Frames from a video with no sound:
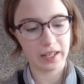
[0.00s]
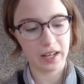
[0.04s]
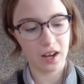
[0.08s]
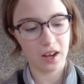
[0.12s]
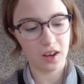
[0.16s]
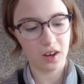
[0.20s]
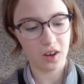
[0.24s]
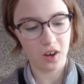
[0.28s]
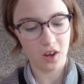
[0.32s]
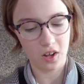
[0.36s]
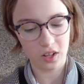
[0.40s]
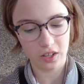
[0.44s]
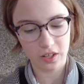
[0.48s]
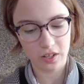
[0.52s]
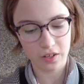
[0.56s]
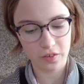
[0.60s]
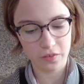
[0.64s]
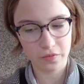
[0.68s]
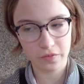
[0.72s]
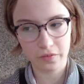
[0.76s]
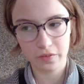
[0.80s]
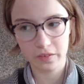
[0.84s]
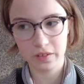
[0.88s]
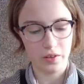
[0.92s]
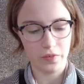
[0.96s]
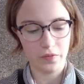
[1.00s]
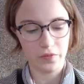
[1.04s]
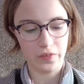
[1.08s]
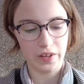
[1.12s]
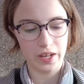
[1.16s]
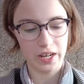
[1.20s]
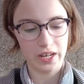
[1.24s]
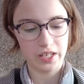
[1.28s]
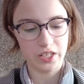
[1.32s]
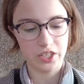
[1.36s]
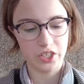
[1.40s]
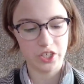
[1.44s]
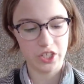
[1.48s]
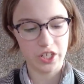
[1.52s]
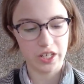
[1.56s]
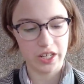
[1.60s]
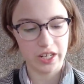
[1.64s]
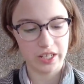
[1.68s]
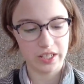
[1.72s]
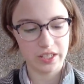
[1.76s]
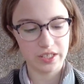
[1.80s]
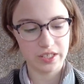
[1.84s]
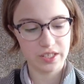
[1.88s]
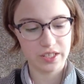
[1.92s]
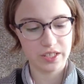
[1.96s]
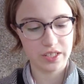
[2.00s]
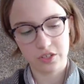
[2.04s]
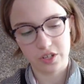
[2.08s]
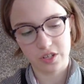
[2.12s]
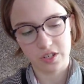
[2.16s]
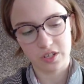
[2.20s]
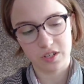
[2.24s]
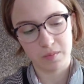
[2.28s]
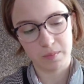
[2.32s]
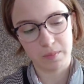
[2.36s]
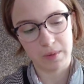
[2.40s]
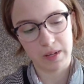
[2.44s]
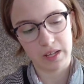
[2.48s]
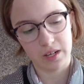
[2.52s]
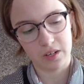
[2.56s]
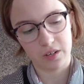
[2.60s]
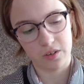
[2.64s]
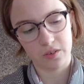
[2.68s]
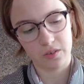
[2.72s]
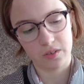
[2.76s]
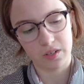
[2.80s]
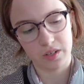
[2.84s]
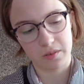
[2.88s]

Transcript: got olive, a feta cheese, there's a tomato,